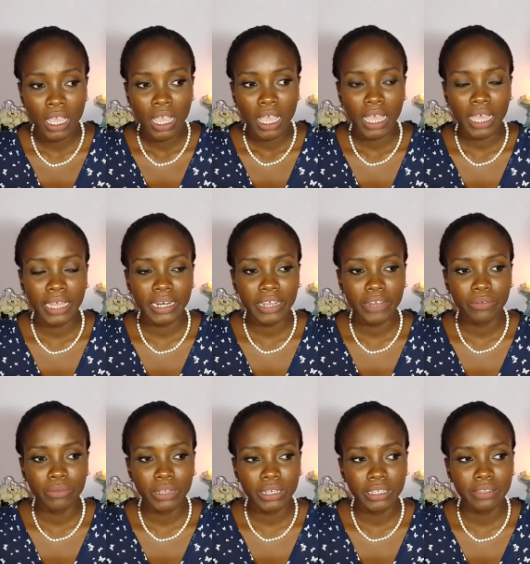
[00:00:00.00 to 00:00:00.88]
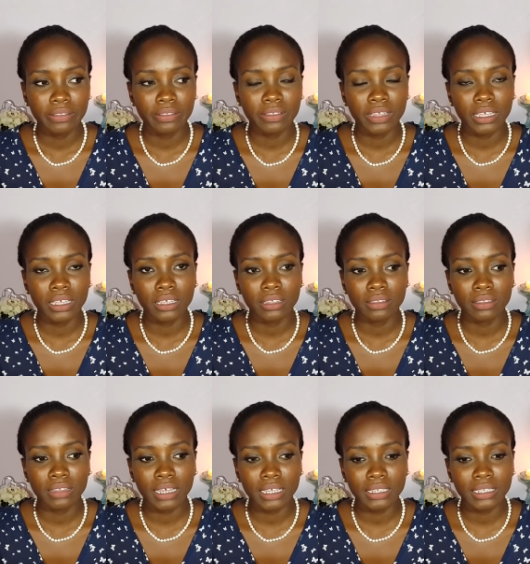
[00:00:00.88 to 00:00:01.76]
and I really think
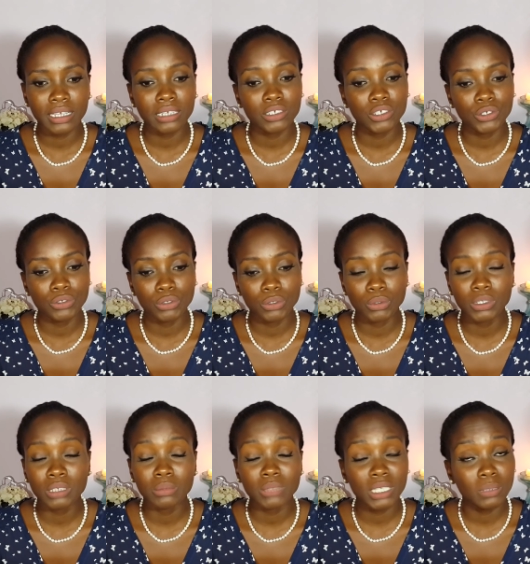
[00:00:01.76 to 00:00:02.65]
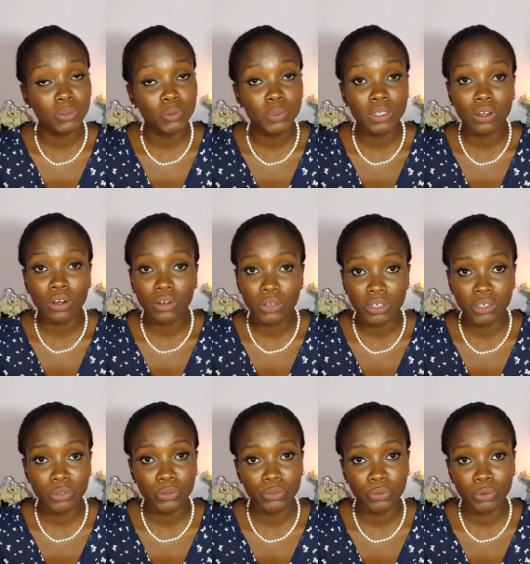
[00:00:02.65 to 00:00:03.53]
that that is true. Sometimes we are going to
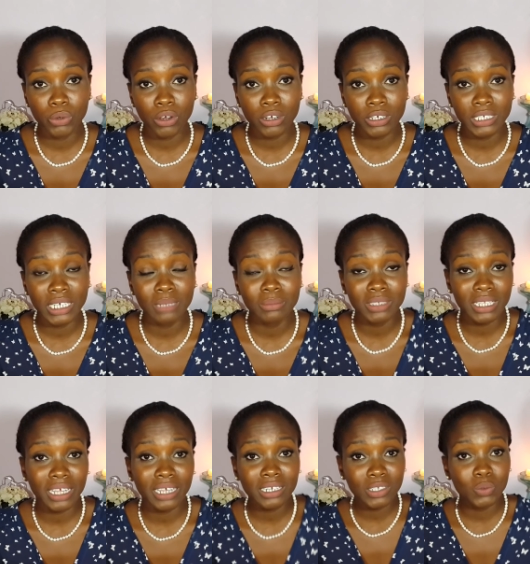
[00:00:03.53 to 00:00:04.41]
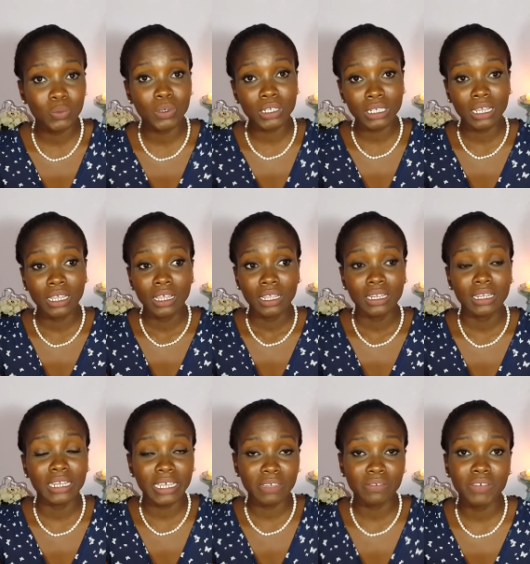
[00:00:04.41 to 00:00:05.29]
go through hard times. That is what
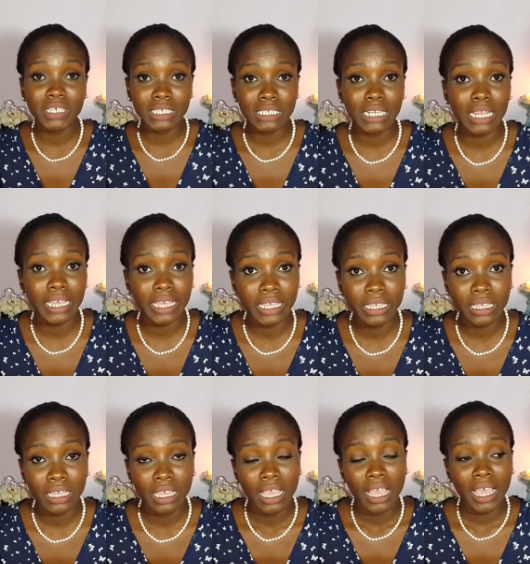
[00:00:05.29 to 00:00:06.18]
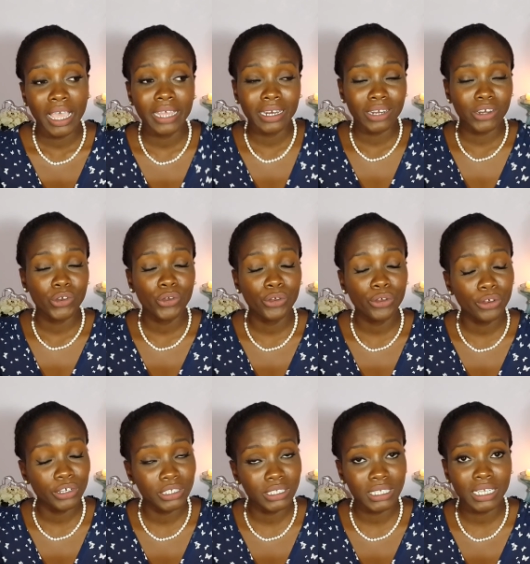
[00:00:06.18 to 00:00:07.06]
life is like, and it
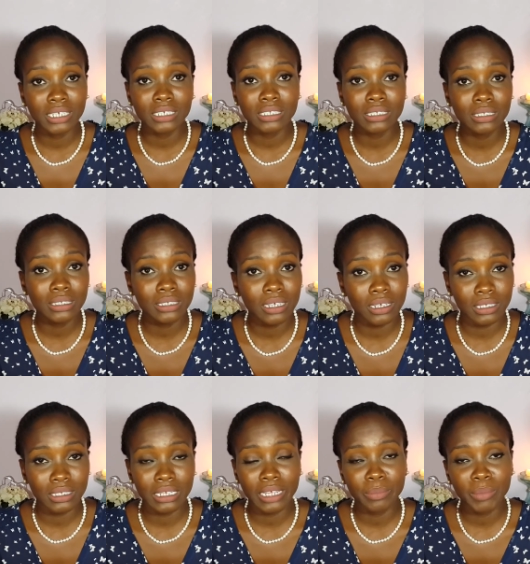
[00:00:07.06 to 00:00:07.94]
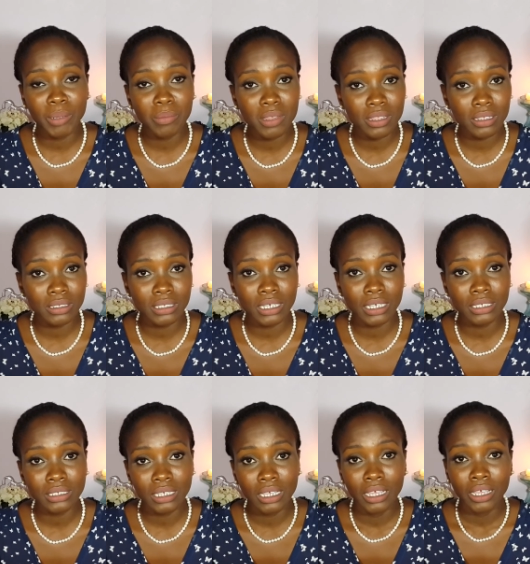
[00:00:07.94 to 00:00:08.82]
hurts and it sucks. Like my mother
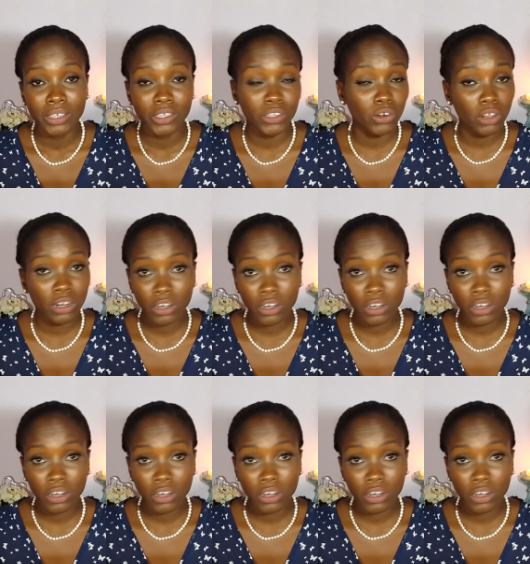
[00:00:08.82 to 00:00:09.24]
says, you're not a